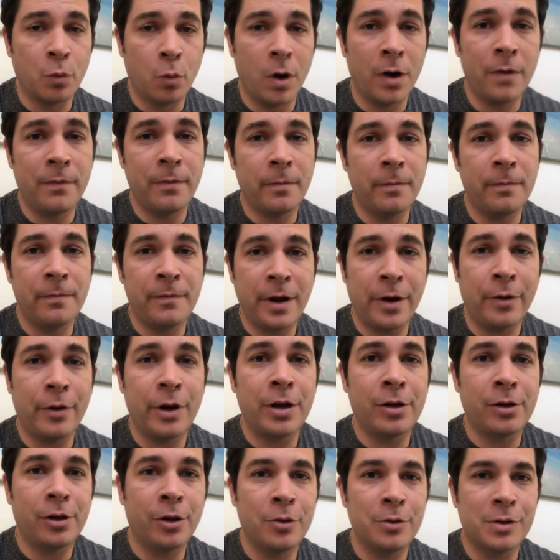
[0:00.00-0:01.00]
one of them very
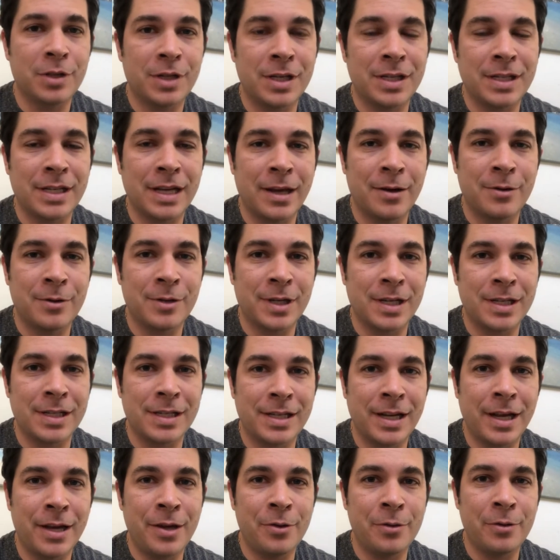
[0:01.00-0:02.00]
close to San Jose
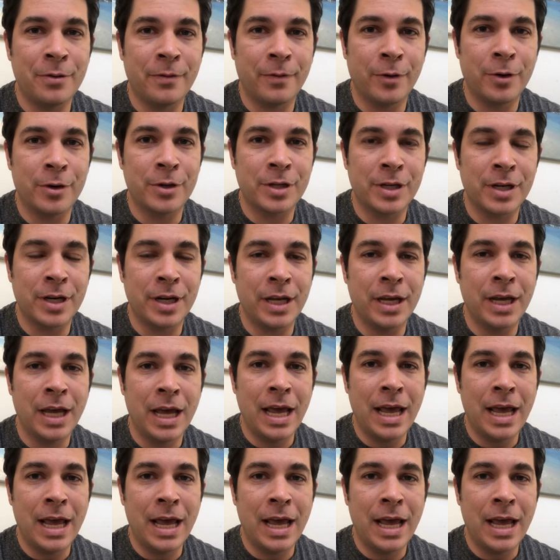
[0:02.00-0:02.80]
State University.